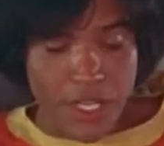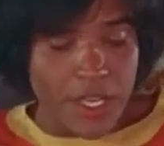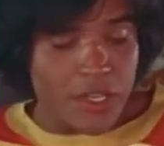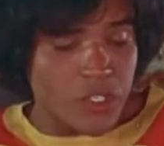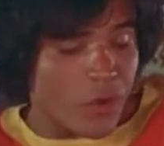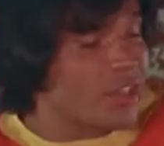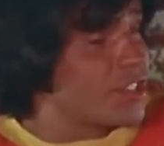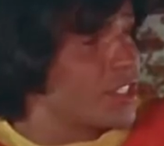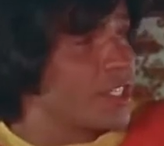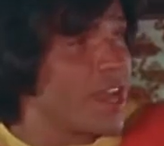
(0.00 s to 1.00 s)
State Historical
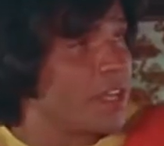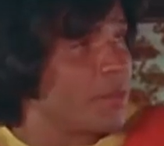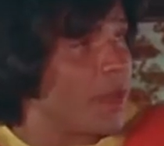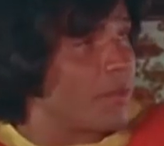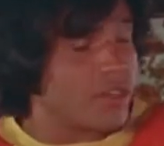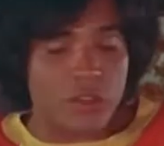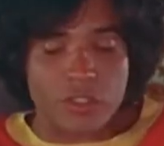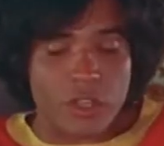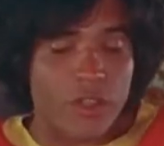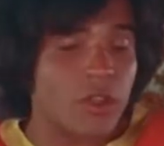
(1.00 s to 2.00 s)
Society map that shows
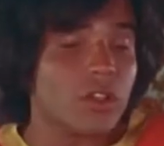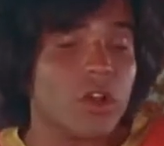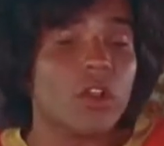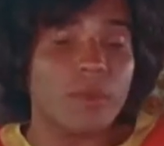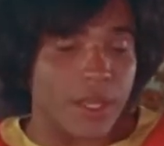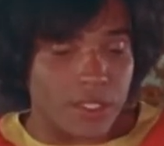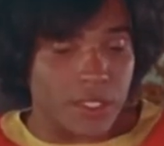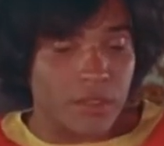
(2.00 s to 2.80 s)
all the old gold mines.